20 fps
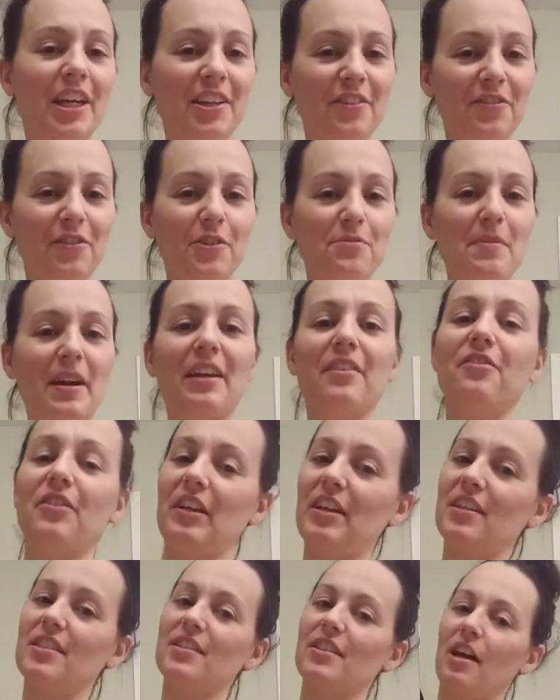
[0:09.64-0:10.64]
for my
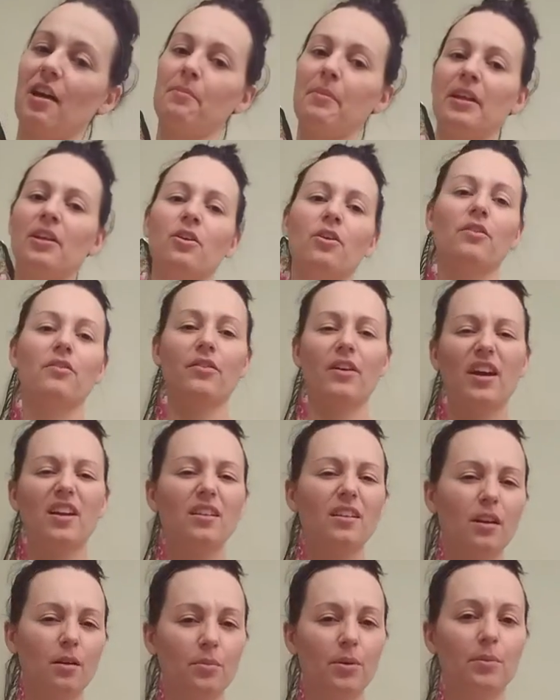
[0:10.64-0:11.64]
face. I know I've had a
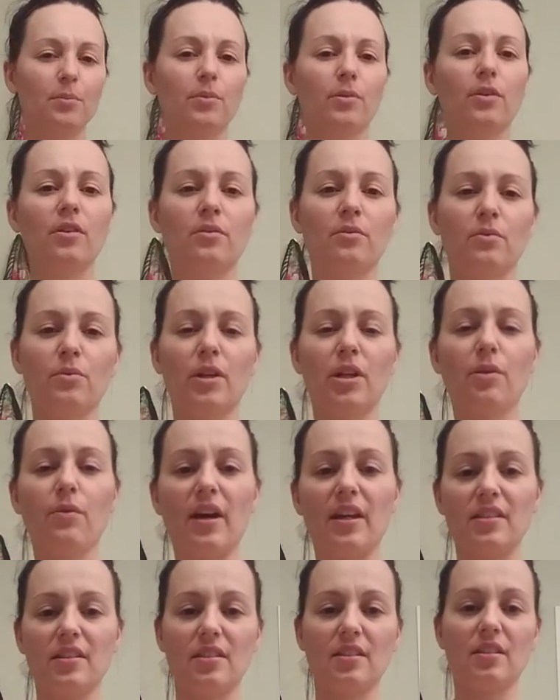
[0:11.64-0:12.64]
lot of people on
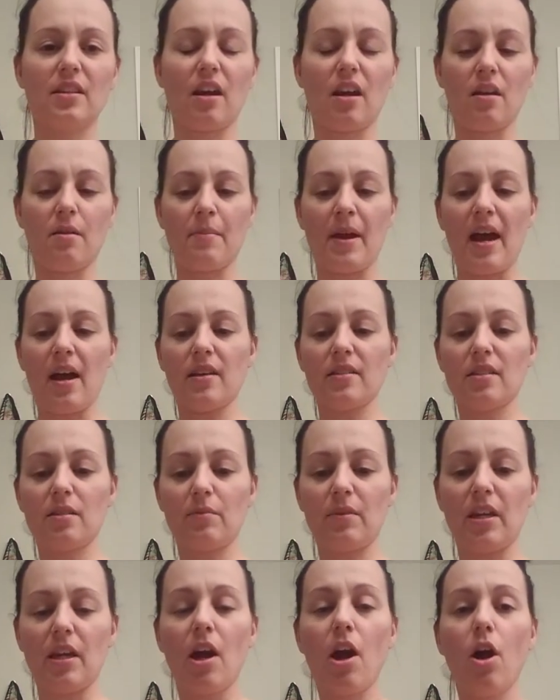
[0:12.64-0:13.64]
requests ask
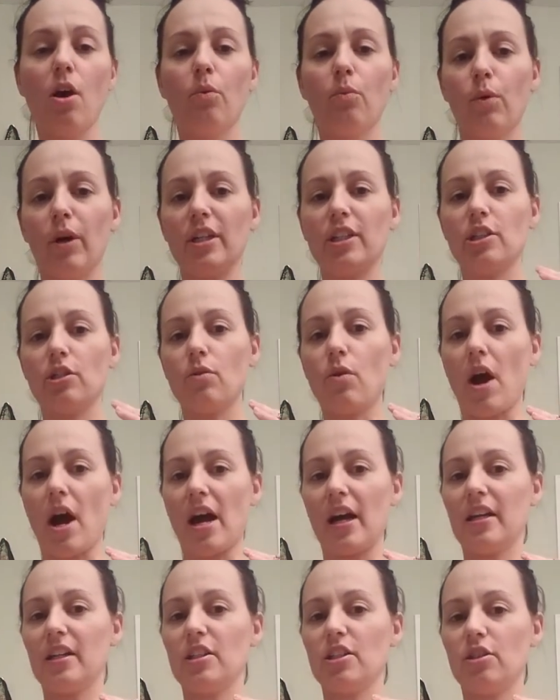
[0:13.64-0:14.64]
me what do
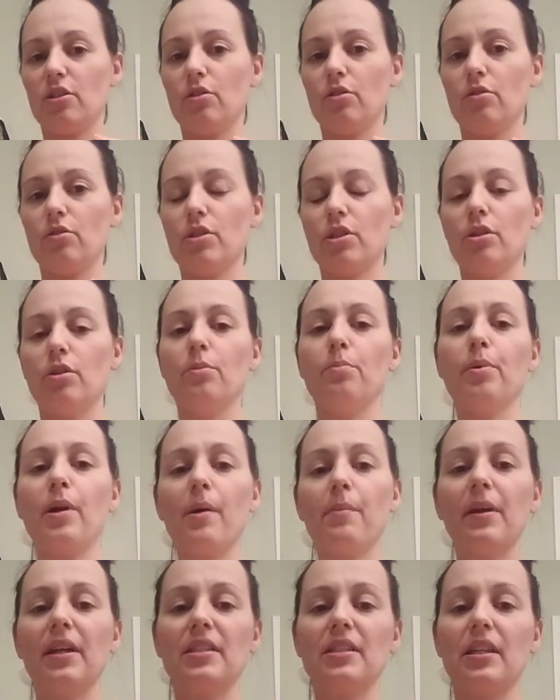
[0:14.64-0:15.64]
I do to
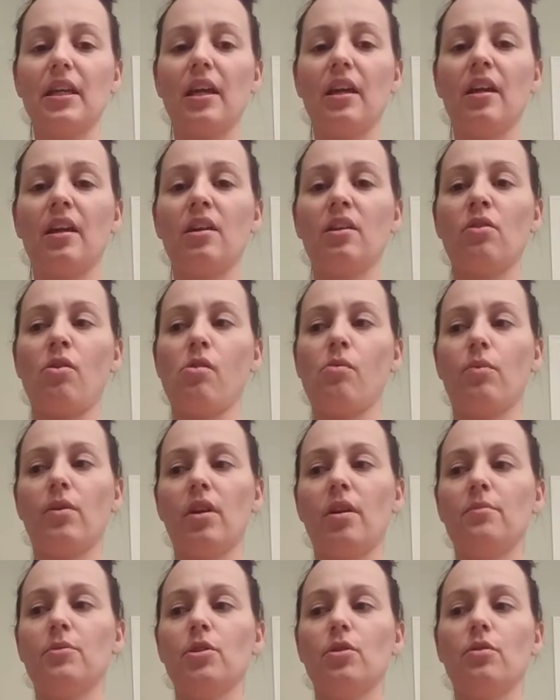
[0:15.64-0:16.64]
prep my skin or what
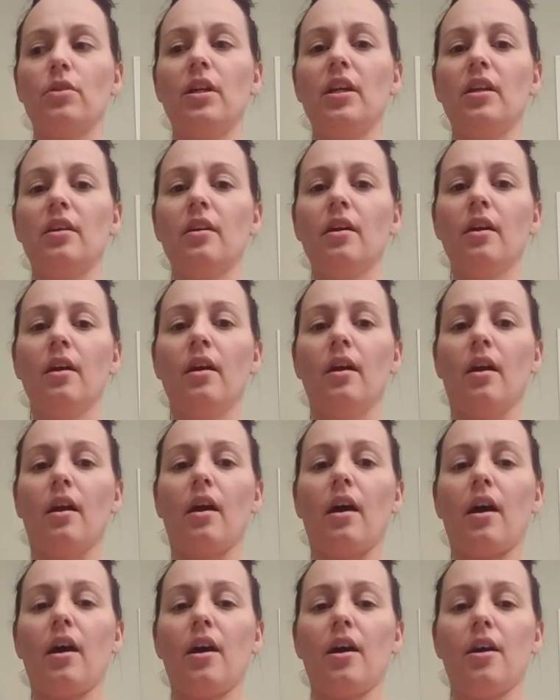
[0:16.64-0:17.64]
I'm doing
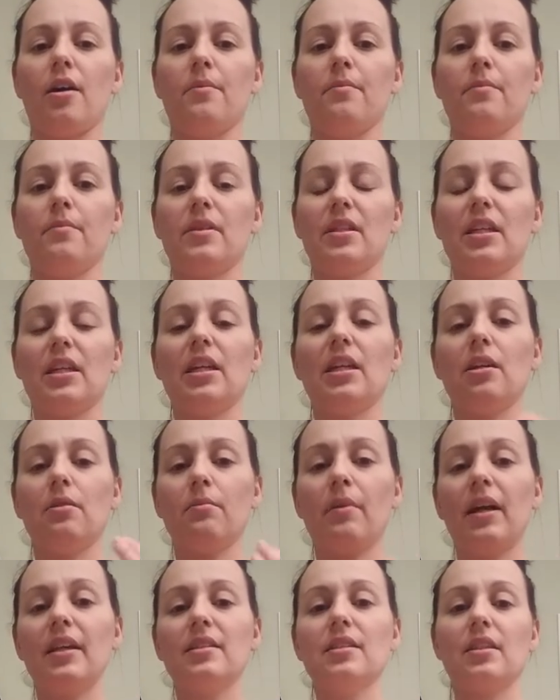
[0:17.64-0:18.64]
to keep
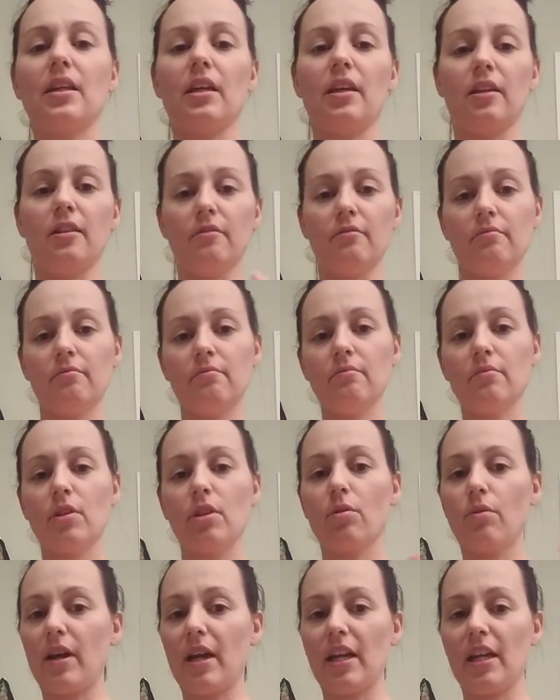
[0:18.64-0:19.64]
my skin
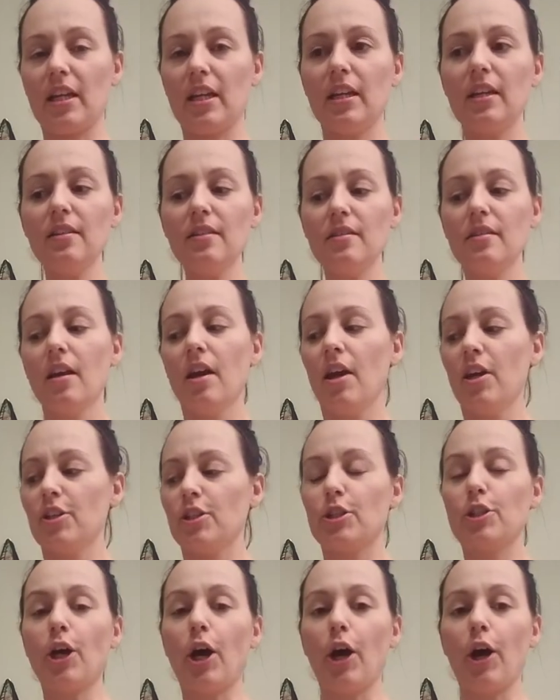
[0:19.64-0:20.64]
the way it is.
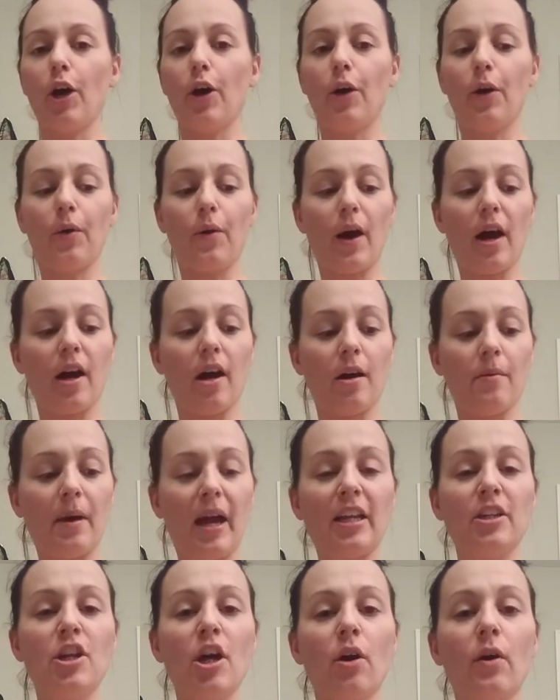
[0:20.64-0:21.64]
So
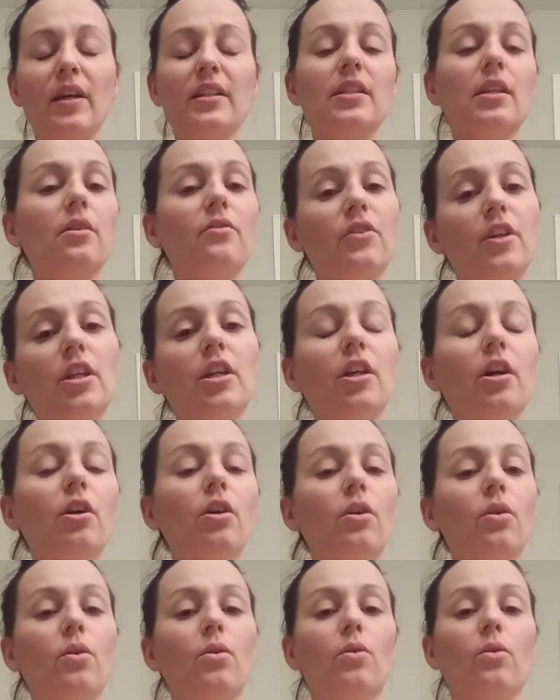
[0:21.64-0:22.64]
I know I did a
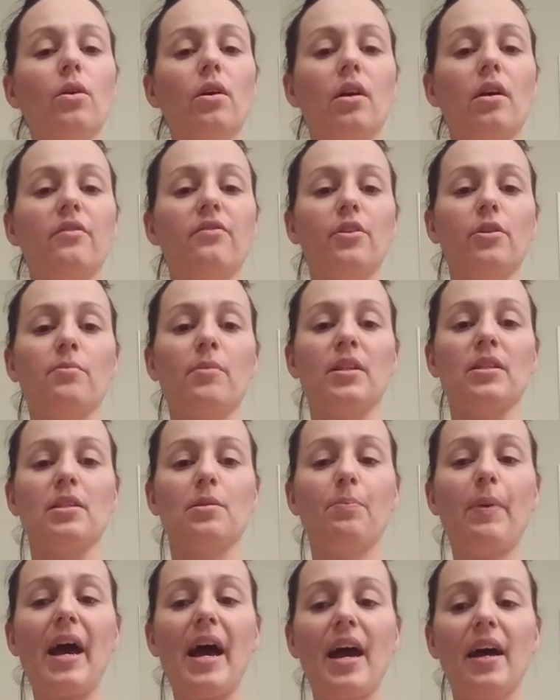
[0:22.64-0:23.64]
video a few months
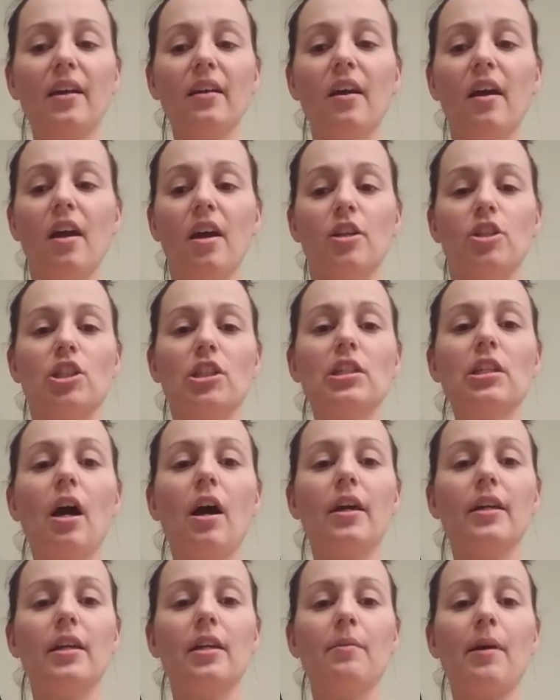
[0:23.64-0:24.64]
back just
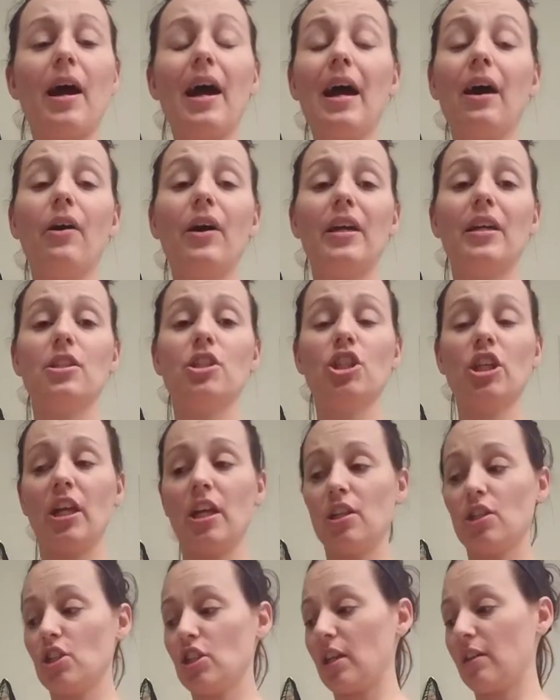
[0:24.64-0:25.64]
talking about how I had
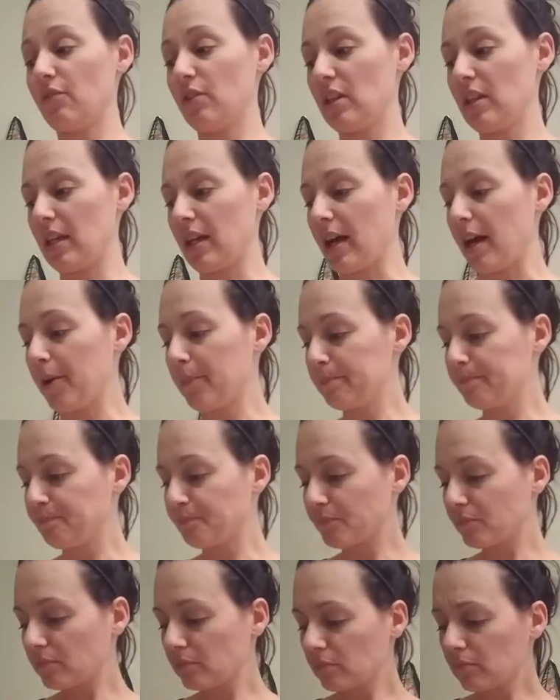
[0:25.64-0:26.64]
changed everything up.
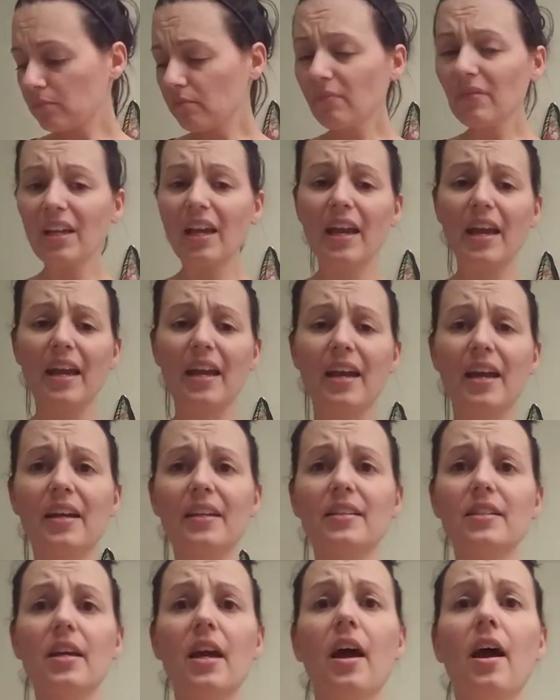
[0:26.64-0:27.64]

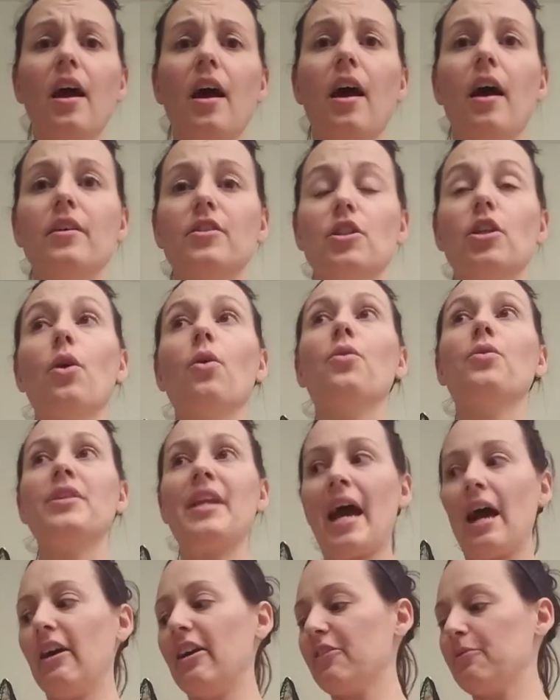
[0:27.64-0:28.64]
And so
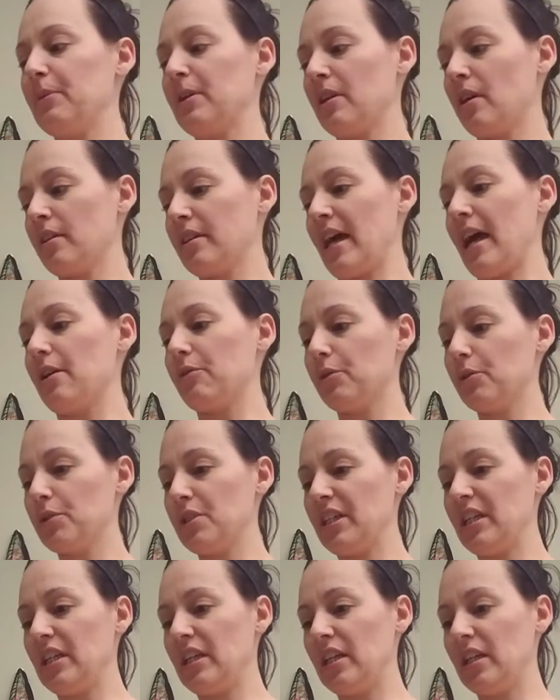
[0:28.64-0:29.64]
now I've been on that
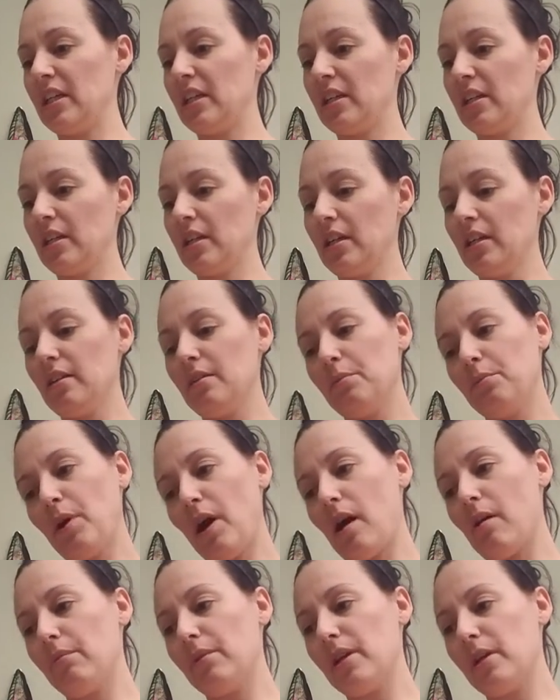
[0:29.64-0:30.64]
routine
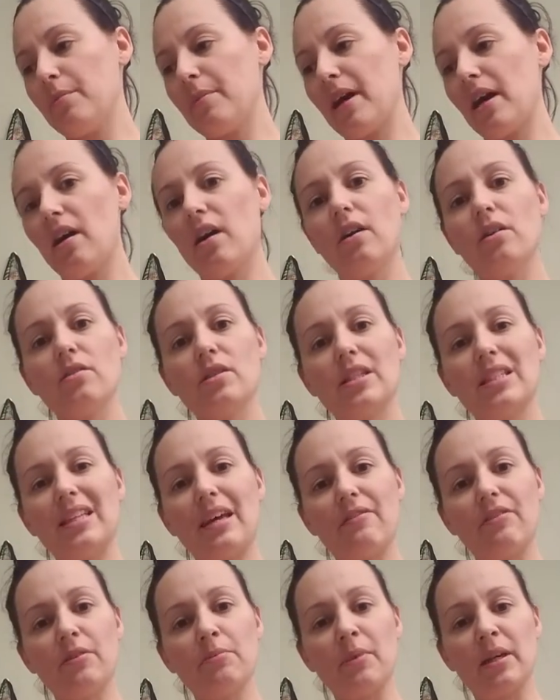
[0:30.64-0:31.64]
probably about
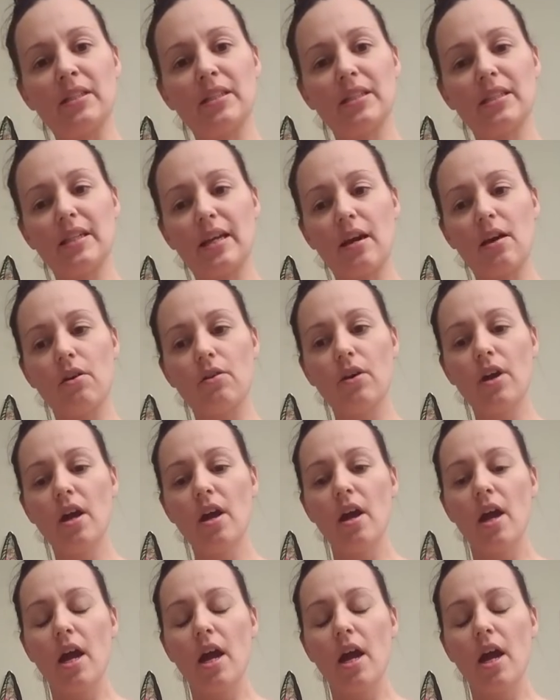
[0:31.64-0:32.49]
7 months now,